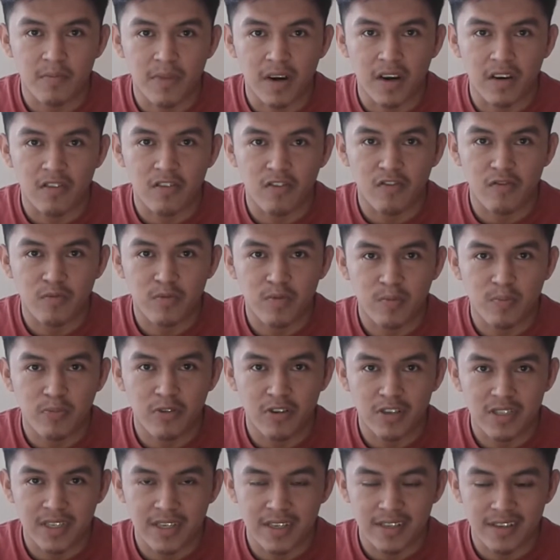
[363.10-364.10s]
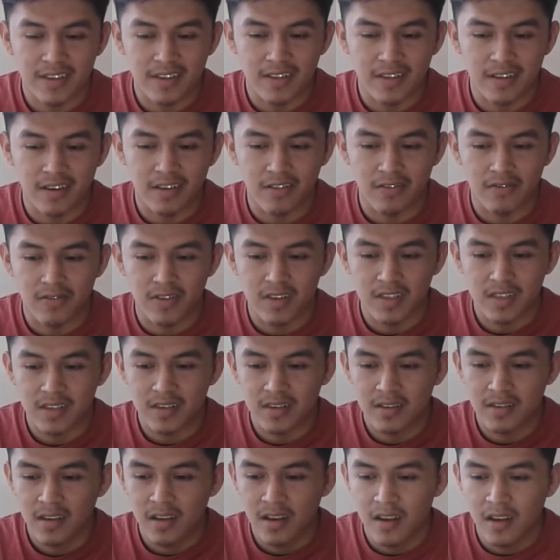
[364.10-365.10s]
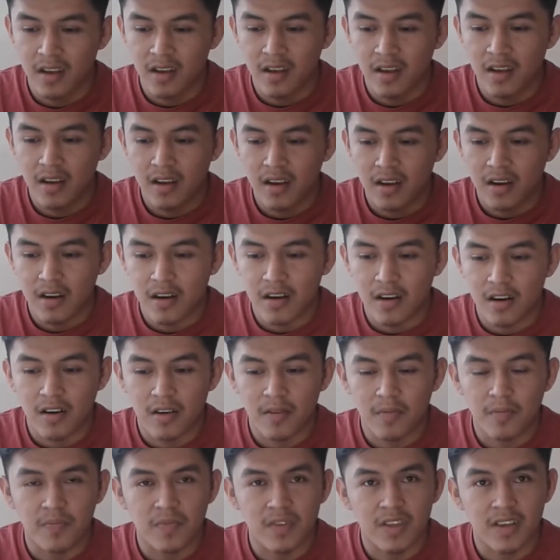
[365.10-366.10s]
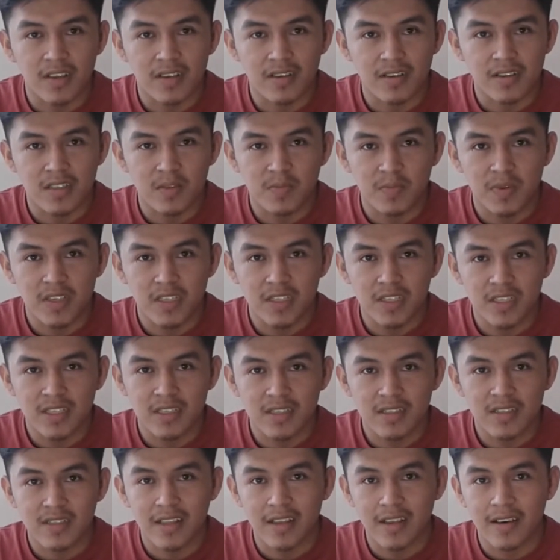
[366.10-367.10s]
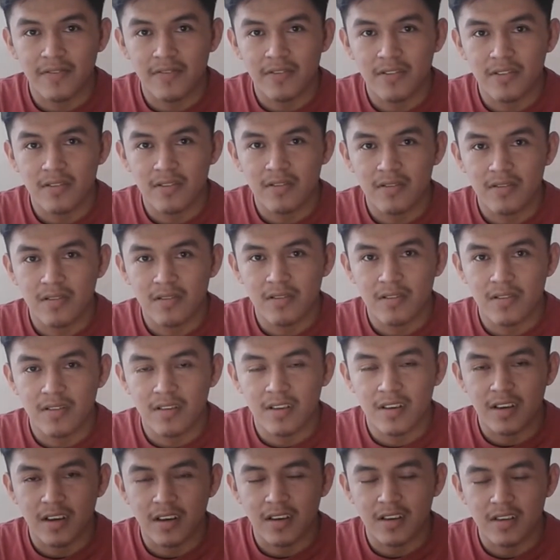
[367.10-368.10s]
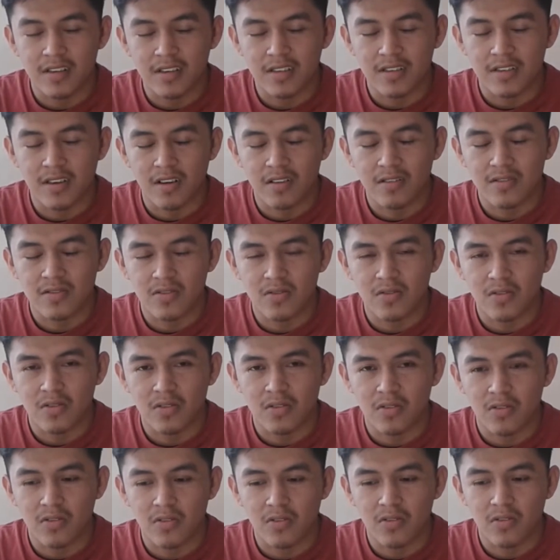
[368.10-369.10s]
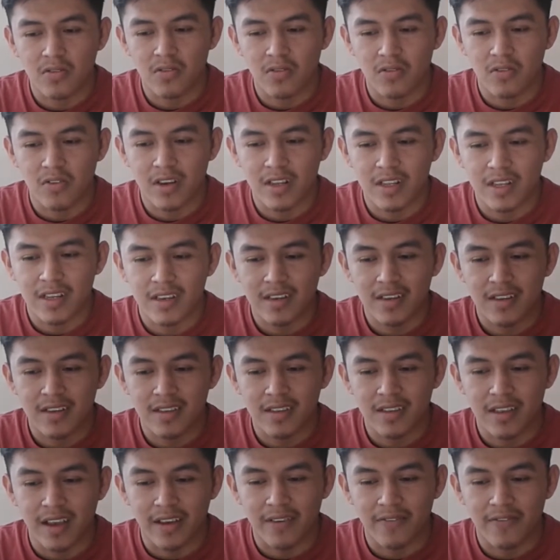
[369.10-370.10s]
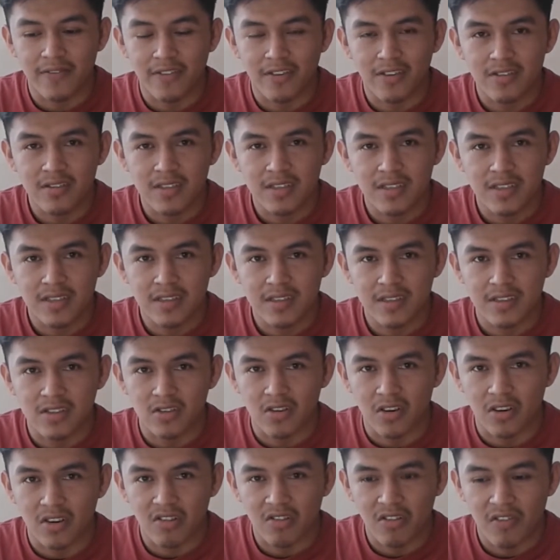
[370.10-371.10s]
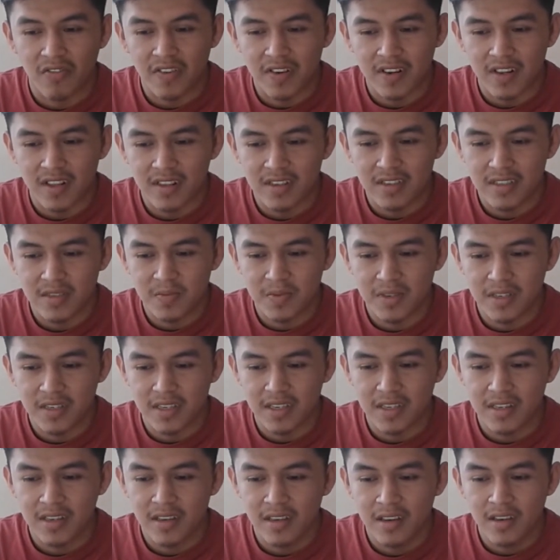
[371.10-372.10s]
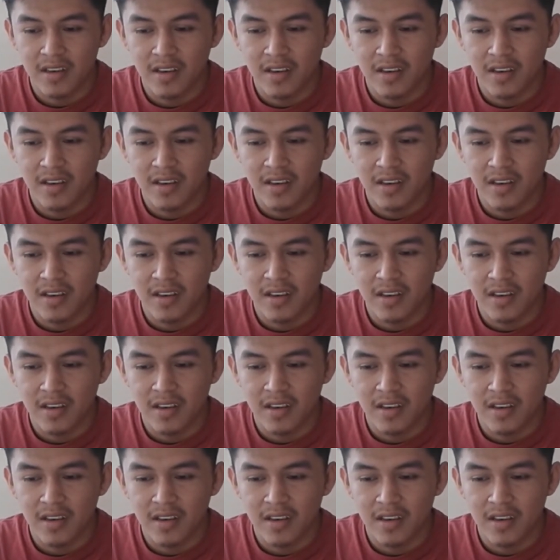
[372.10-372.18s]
mangrove present in their region. The species level is also greatly diverse, geographically speaking,